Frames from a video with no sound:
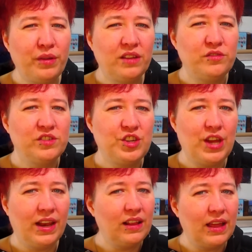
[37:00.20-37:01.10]
Patreon
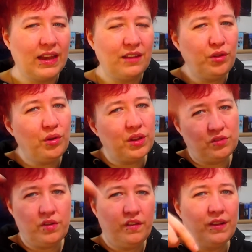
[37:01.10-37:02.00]
channel. And if you're
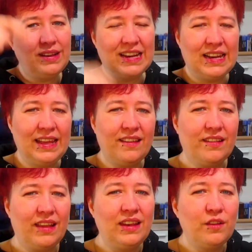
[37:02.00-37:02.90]
interested, the link is
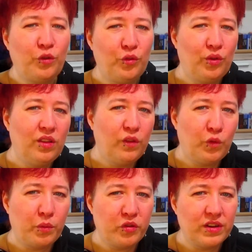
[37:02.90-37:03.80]
in the
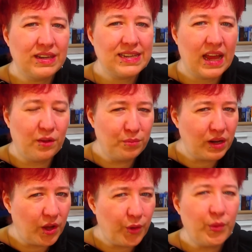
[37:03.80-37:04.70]
description down
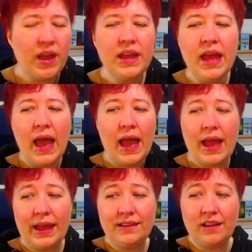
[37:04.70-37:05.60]
below.
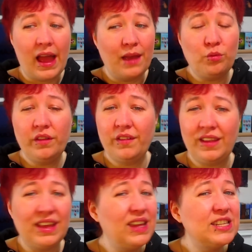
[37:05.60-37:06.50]
And I will
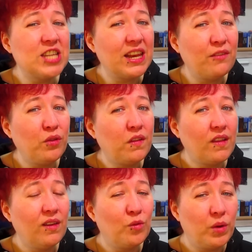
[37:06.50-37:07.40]
see each and every
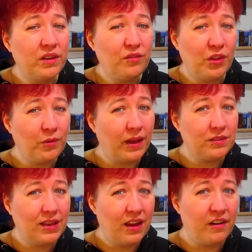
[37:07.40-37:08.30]
single one of you out
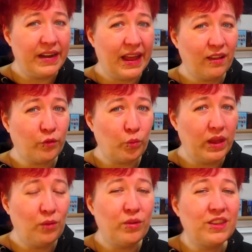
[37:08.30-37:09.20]
there next
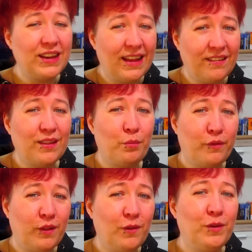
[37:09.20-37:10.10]
week with the next
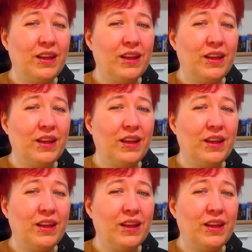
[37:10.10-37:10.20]
episode.